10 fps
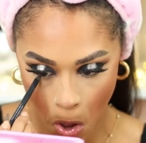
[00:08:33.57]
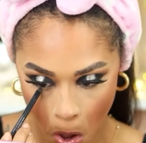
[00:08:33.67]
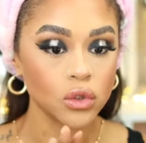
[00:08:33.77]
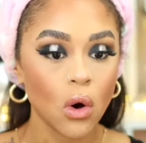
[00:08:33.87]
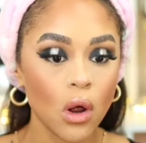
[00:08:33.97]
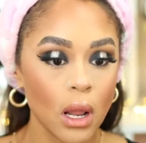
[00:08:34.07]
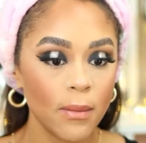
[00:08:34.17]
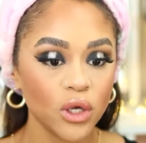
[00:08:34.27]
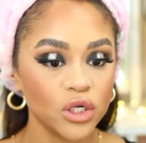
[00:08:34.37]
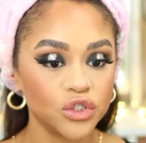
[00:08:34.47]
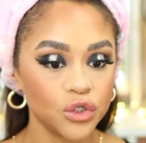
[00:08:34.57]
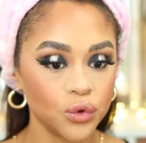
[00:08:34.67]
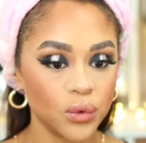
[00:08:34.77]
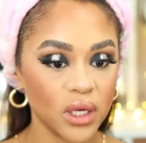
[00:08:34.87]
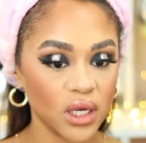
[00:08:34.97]
So all I'm going to
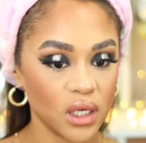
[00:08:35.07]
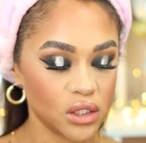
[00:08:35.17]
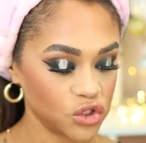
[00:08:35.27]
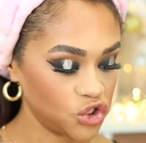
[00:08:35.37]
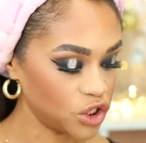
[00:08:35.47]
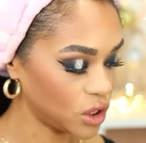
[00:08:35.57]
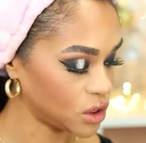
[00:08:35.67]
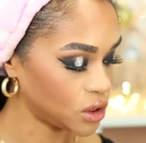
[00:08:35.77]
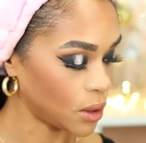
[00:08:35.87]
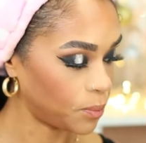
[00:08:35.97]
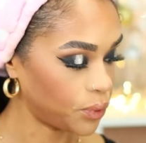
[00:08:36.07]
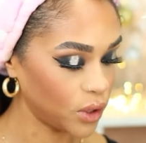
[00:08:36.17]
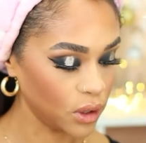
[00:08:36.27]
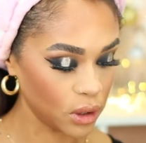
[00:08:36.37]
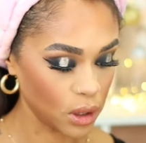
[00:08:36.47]
do is just
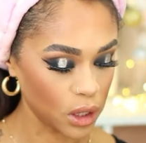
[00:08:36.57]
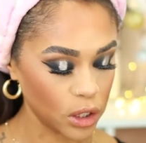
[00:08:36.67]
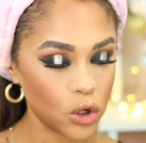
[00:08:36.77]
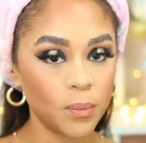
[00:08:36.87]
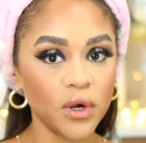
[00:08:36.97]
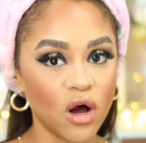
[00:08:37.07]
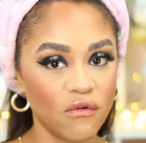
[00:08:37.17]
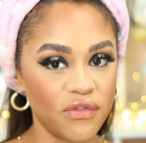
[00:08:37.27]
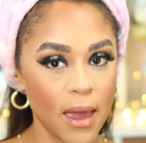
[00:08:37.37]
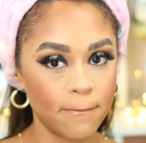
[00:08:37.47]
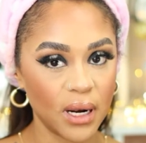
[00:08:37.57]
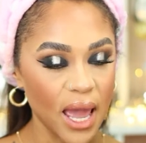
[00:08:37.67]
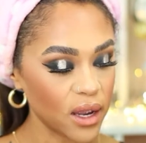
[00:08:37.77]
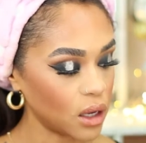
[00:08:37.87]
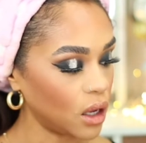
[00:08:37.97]
put a little bit of that
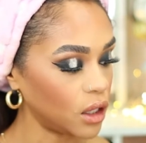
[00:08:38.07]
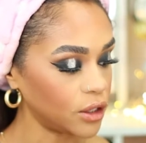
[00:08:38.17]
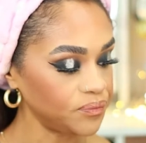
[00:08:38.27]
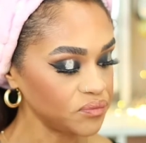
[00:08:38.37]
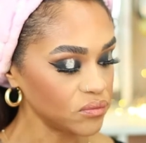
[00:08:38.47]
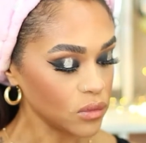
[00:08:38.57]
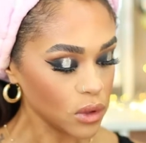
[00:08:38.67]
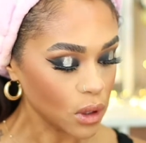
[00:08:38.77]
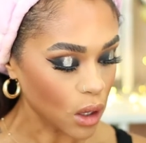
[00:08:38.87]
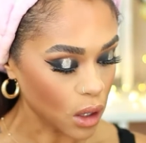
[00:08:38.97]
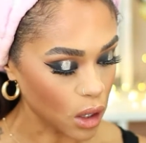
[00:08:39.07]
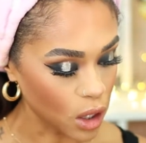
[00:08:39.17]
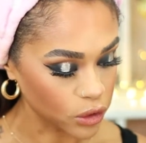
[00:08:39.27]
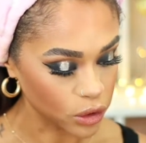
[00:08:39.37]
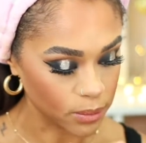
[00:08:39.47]
black color
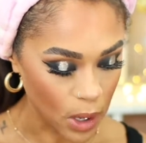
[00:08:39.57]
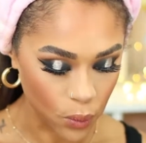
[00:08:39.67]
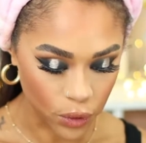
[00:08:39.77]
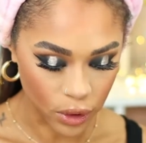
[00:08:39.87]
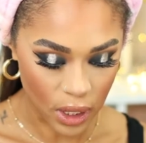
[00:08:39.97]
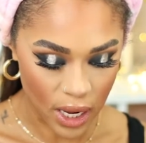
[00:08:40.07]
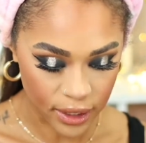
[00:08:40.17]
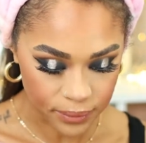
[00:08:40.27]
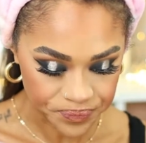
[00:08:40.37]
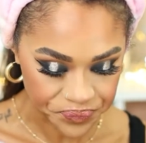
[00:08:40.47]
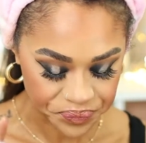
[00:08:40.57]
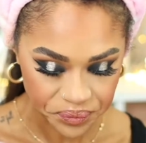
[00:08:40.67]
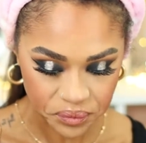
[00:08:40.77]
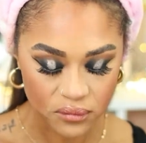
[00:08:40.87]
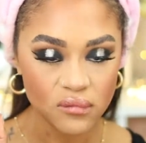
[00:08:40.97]
under my waterline,
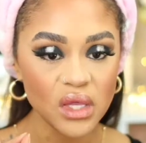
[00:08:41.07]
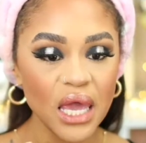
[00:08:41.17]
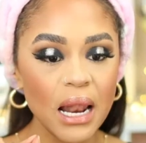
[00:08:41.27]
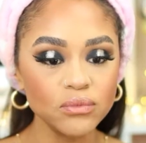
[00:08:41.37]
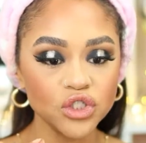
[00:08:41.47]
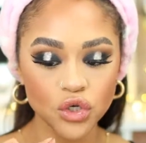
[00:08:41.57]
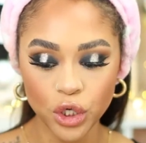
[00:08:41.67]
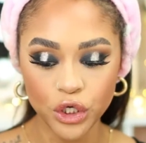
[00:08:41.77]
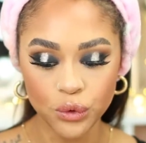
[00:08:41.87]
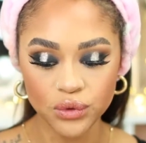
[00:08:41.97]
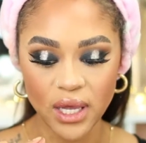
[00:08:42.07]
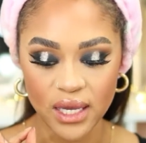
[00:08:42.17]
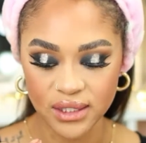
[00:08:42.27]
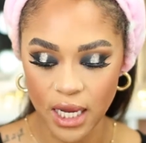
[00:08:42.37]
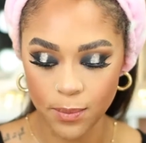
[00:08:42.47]
and I'm just going to use a
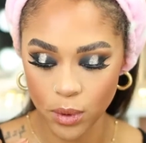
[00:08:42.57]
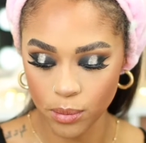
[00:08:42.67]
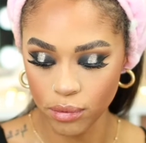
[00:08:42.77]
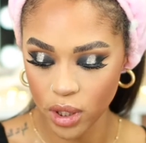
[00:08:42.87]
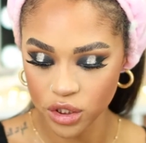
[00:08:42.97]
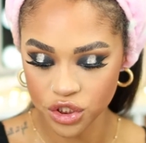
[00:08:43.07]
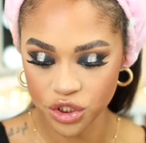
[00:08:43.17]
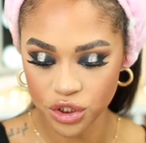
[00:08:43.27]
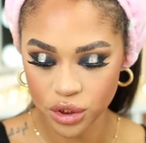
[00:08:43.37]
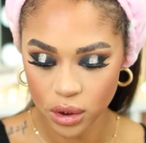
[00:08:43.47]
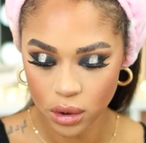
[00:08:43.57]
taper brush